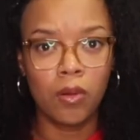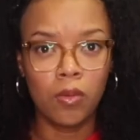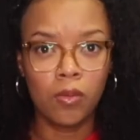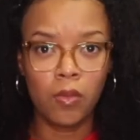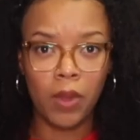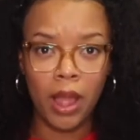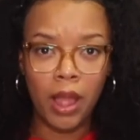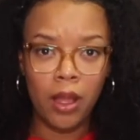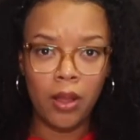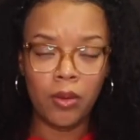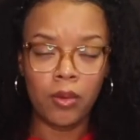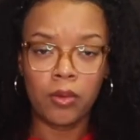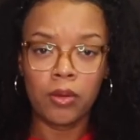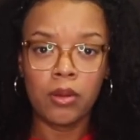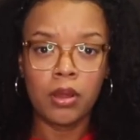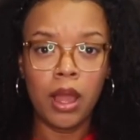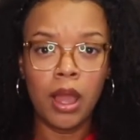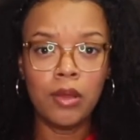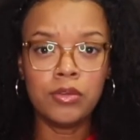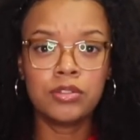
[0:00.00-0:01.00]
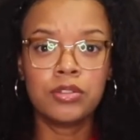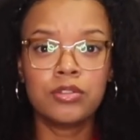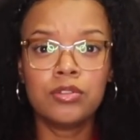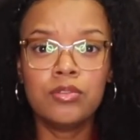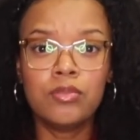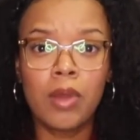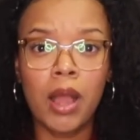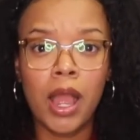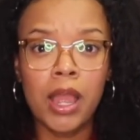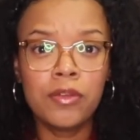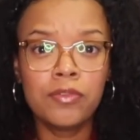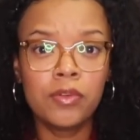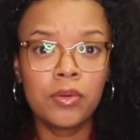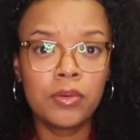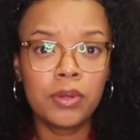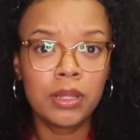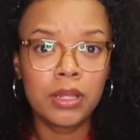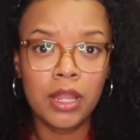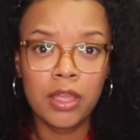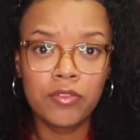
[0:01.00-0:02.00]
Oh, whoa, how's the new
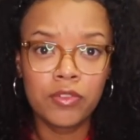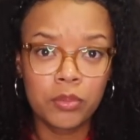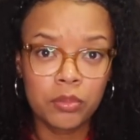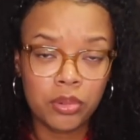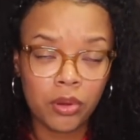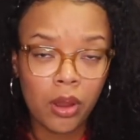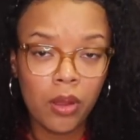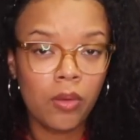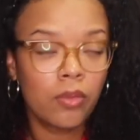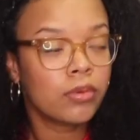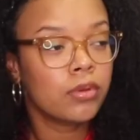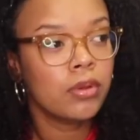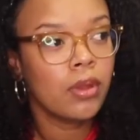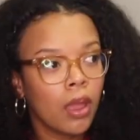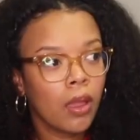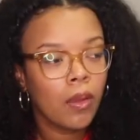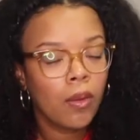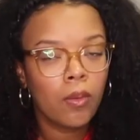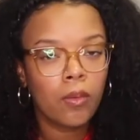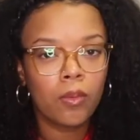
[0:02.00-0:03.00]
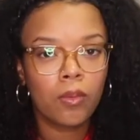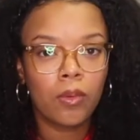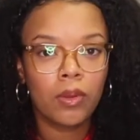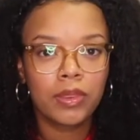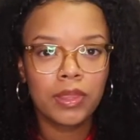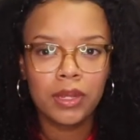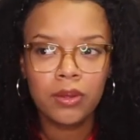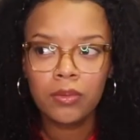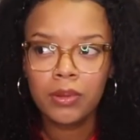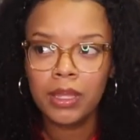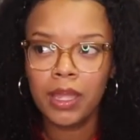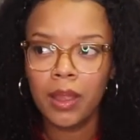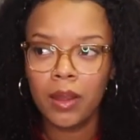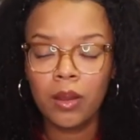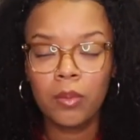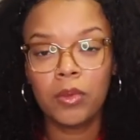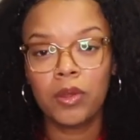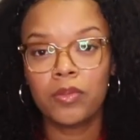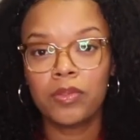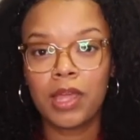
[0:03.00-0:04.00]
iPhone 11 Pro? No, they don't
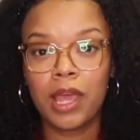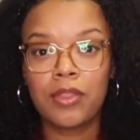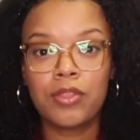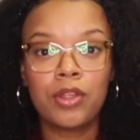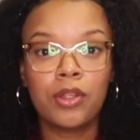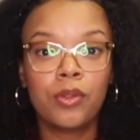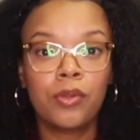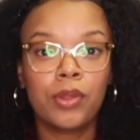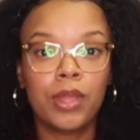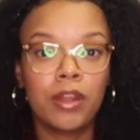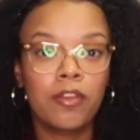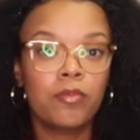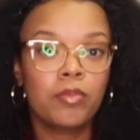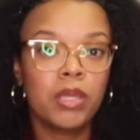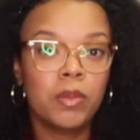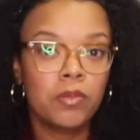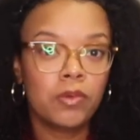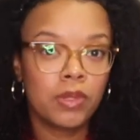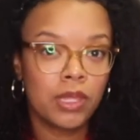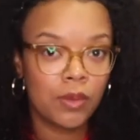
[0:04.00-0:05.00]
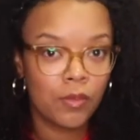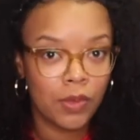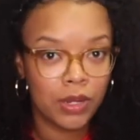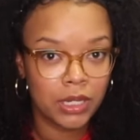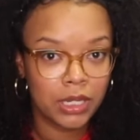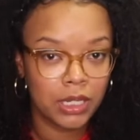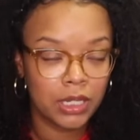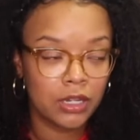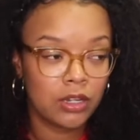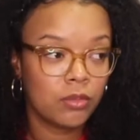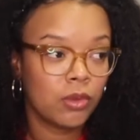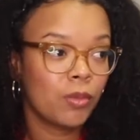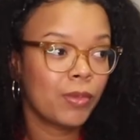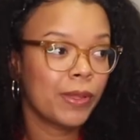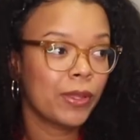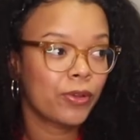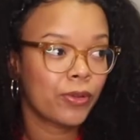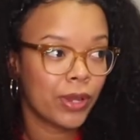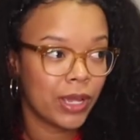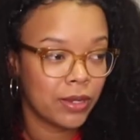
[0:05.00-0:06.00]
care about that. They're creative people. They wanna hear about
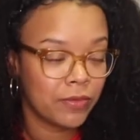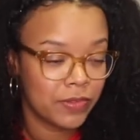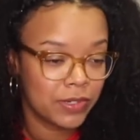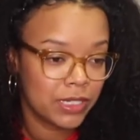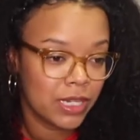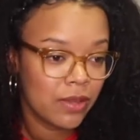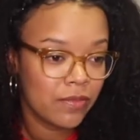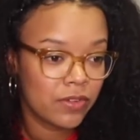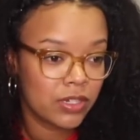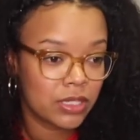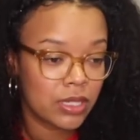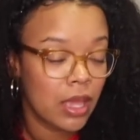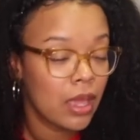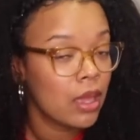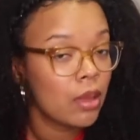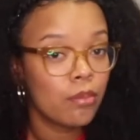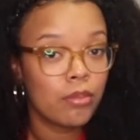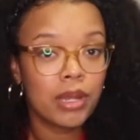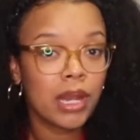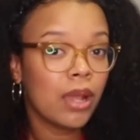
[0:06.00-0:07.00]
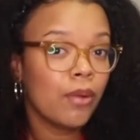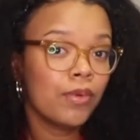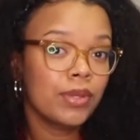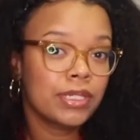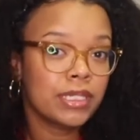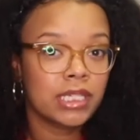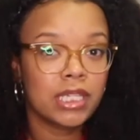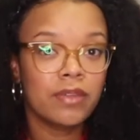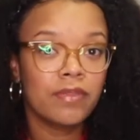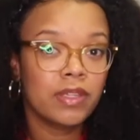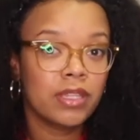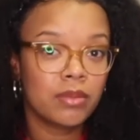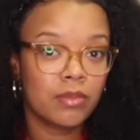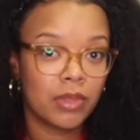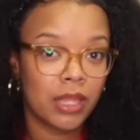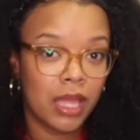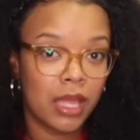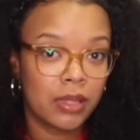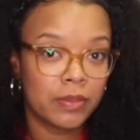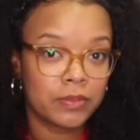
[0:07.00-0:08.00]
my creative endeavors. But I wasn't giving them
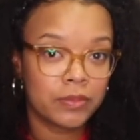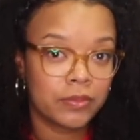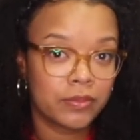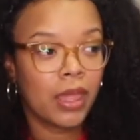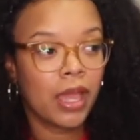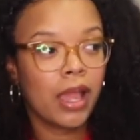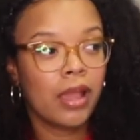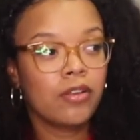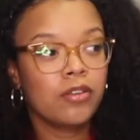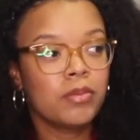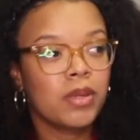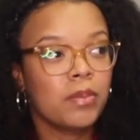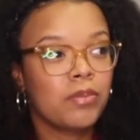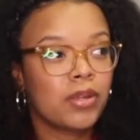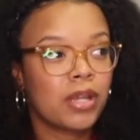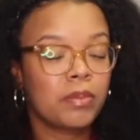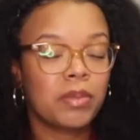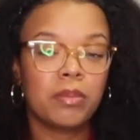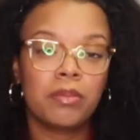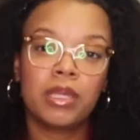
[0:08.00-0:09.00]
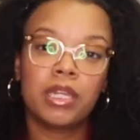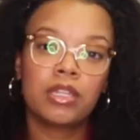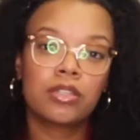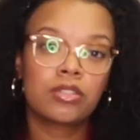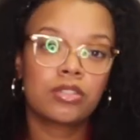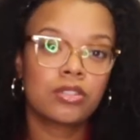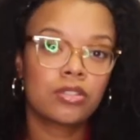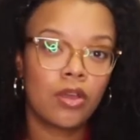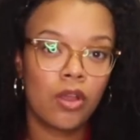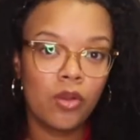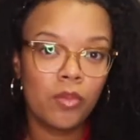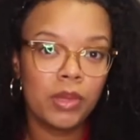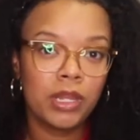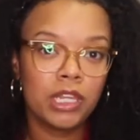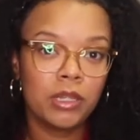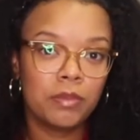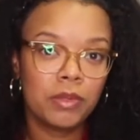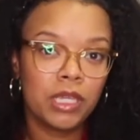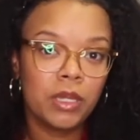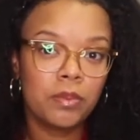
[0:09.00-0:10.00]
that. I remember I would be meeting so
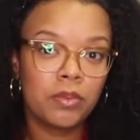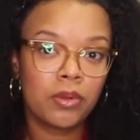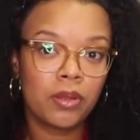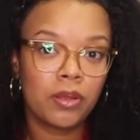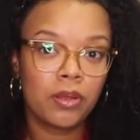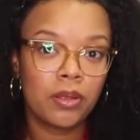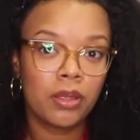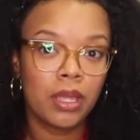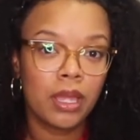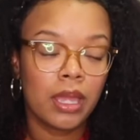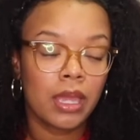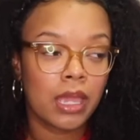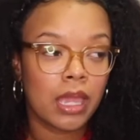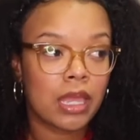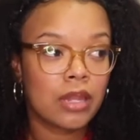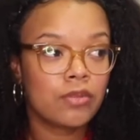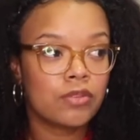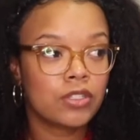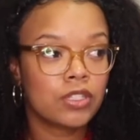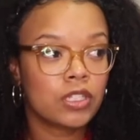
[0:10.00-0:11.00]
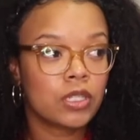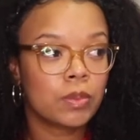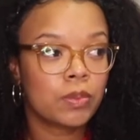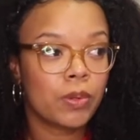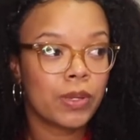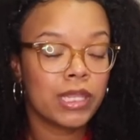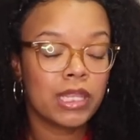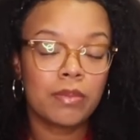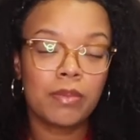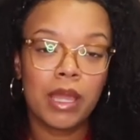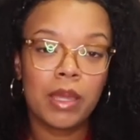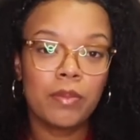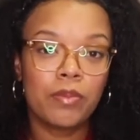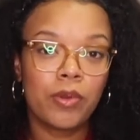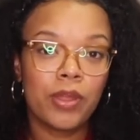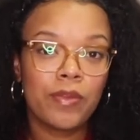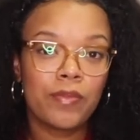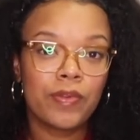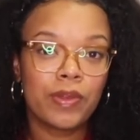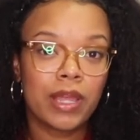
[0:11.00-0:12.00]
many people and it was to the point that my
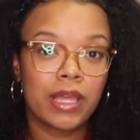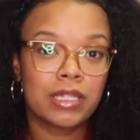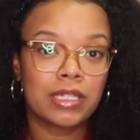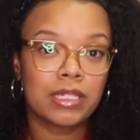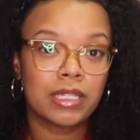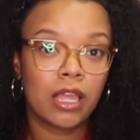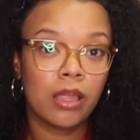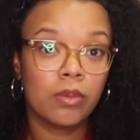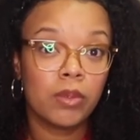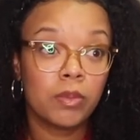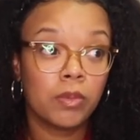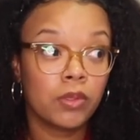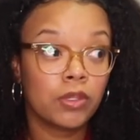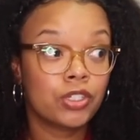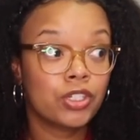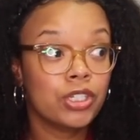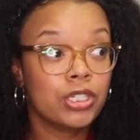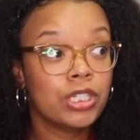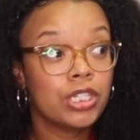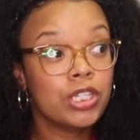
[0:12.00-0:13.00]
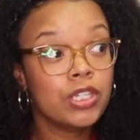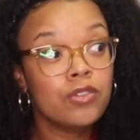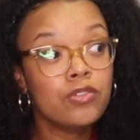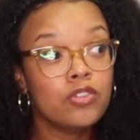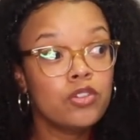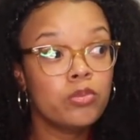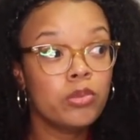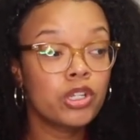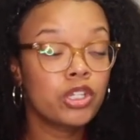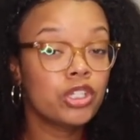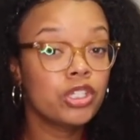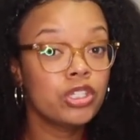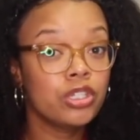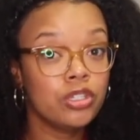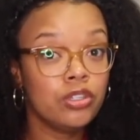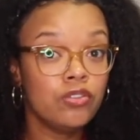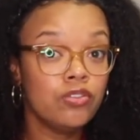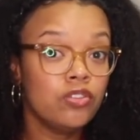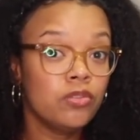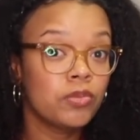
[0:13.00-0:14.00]
boyfriend had to tell people, she's a YouTuber, she's a
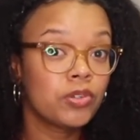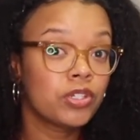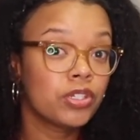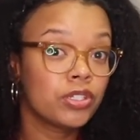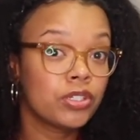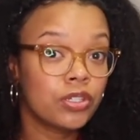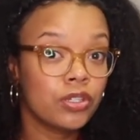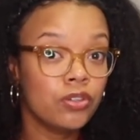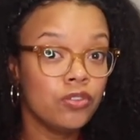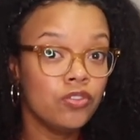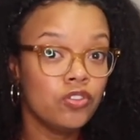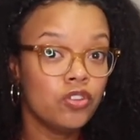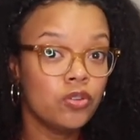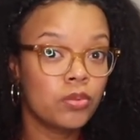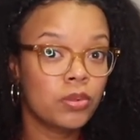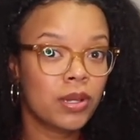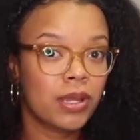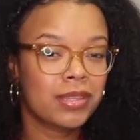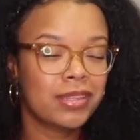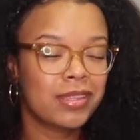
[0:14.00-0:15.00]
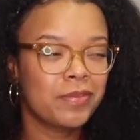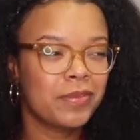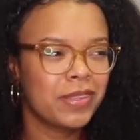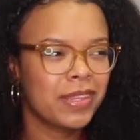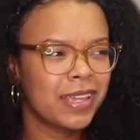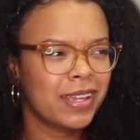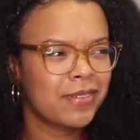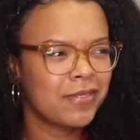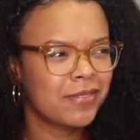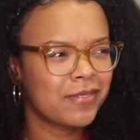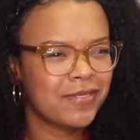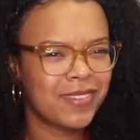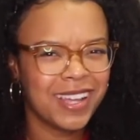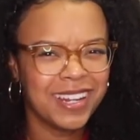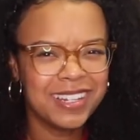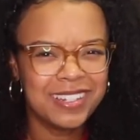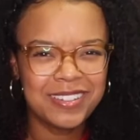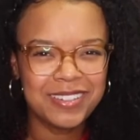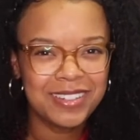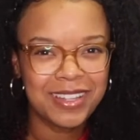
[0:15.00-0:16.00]
YouTuber, she's a YouTuber. And they'd be like, why
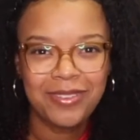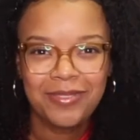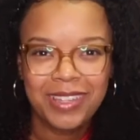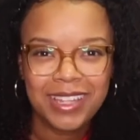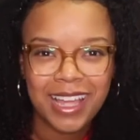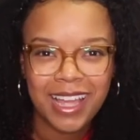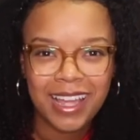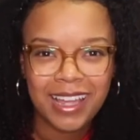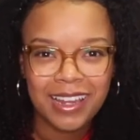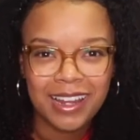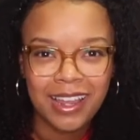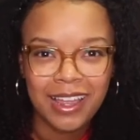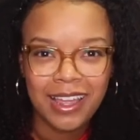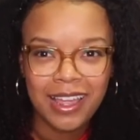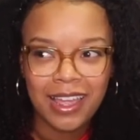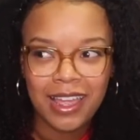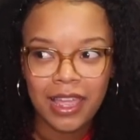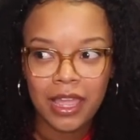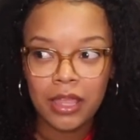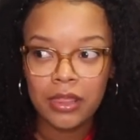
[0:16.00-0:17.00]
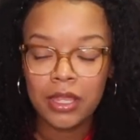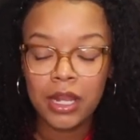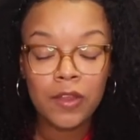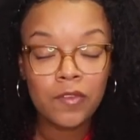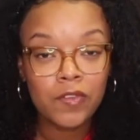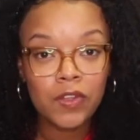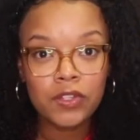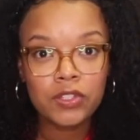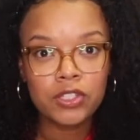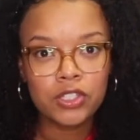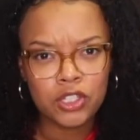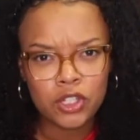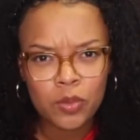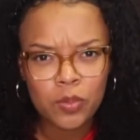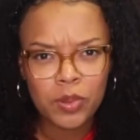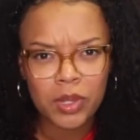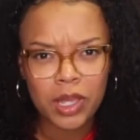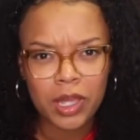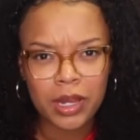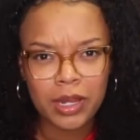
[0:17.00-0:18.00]
didn't you tell me that? And then I felt
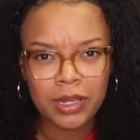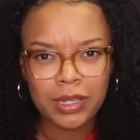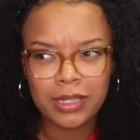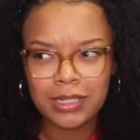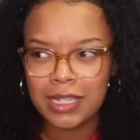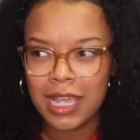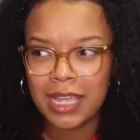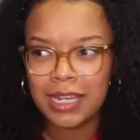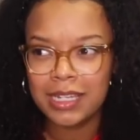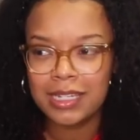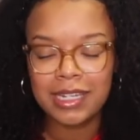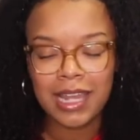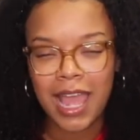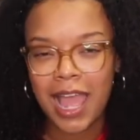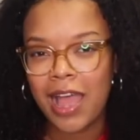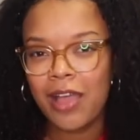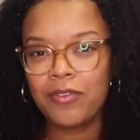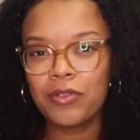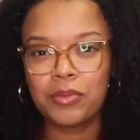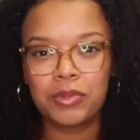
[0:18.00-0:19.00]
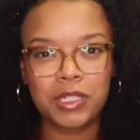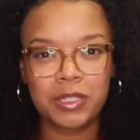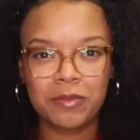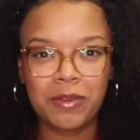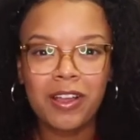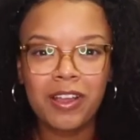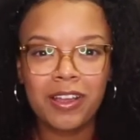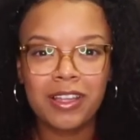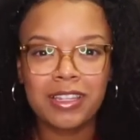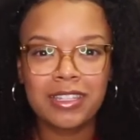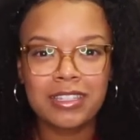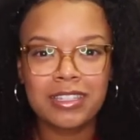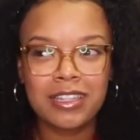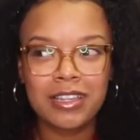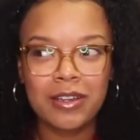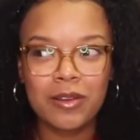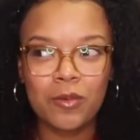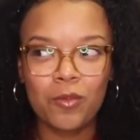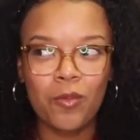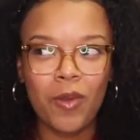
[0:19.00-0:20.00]
stupid because I didn't have a response.
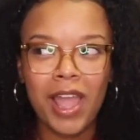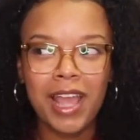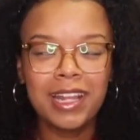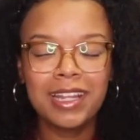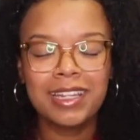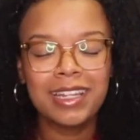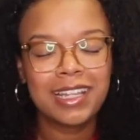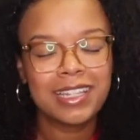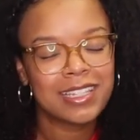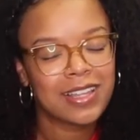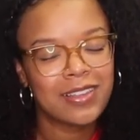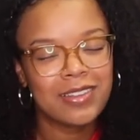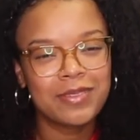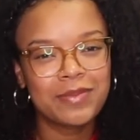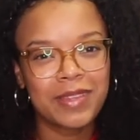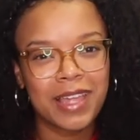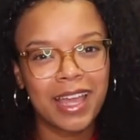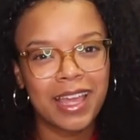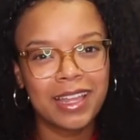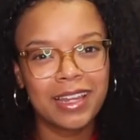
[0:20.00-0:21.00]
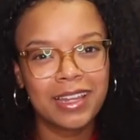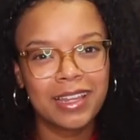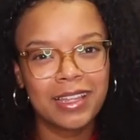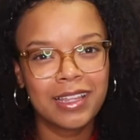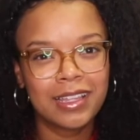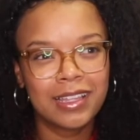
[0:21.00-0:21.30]
Why didn't I tell them that?